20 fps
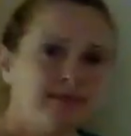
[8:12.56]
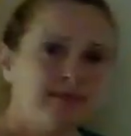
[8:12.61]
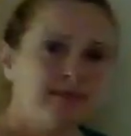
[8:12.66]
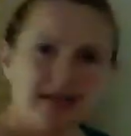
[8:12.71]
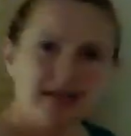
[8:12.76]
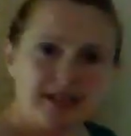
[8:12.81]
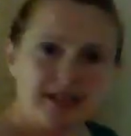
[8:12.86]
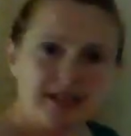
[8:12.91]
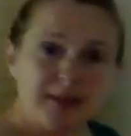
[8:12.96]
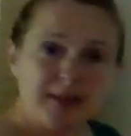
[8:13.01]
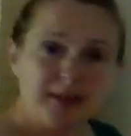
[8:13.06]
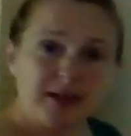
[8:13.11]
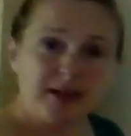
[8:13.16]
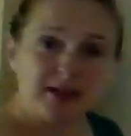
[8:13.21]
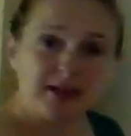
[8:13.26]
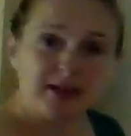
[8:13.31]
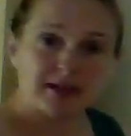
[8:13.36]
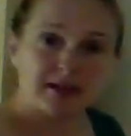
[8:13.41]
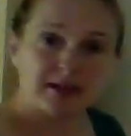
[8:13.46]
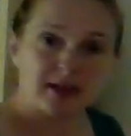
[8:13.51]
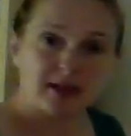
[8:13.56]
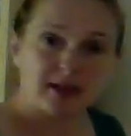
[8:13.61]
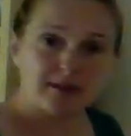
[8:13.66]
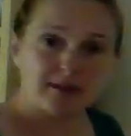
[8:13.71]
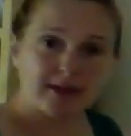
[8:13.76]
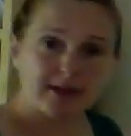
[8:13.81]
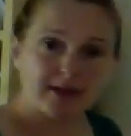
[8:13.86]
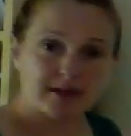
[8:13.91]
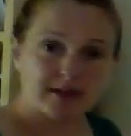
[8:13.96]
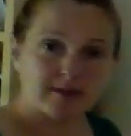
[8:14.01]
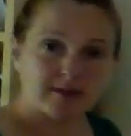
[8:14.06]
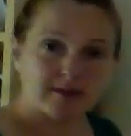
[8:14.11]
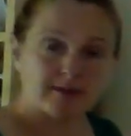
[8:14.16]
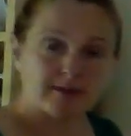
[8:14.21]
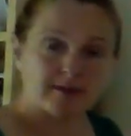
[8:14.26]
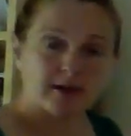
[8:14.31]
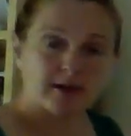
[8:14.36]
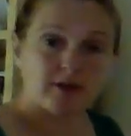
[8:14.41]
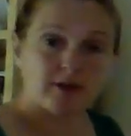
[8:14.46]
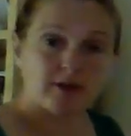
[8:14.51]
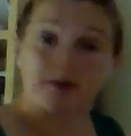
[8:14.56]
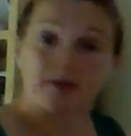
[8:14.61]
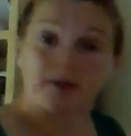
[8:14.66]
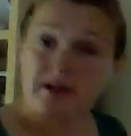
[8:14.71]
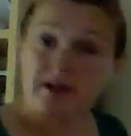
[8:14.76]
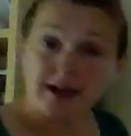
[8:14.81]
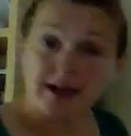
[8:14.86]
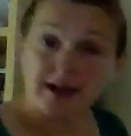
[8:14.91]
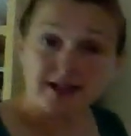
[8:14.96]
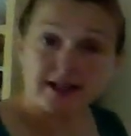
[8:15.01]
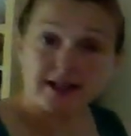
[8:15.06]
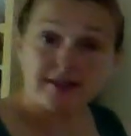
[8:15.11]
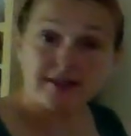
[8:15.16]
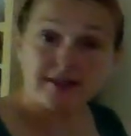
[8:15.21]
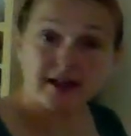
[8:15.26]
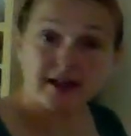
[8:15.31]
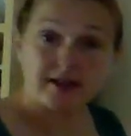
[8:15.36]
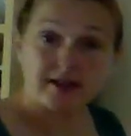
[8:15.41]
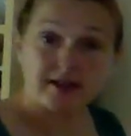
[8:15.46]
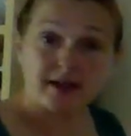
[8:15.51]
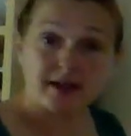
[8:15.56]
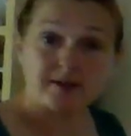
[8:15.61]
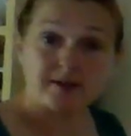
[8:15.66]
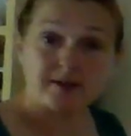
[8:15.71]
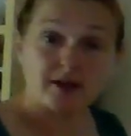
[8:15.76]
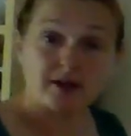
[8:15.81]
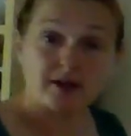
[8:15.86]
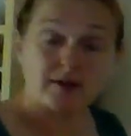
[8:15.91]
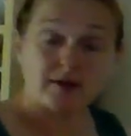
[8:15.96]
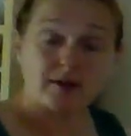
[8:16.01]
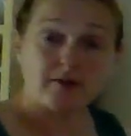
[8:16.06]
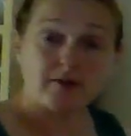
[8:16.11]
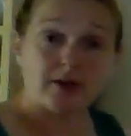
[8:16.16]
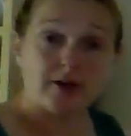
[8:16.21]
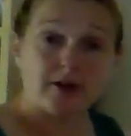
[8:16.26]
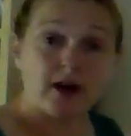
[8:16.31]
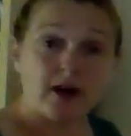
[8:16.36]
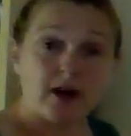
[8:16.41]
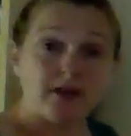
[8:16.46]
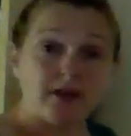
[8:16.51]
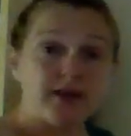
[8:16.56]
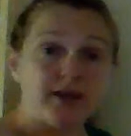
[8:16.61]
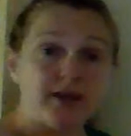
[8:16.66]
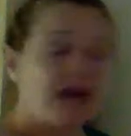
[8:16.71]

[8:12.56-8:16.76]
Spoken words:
is happening in the cytoplasm. We've got lots of enzymes that are involved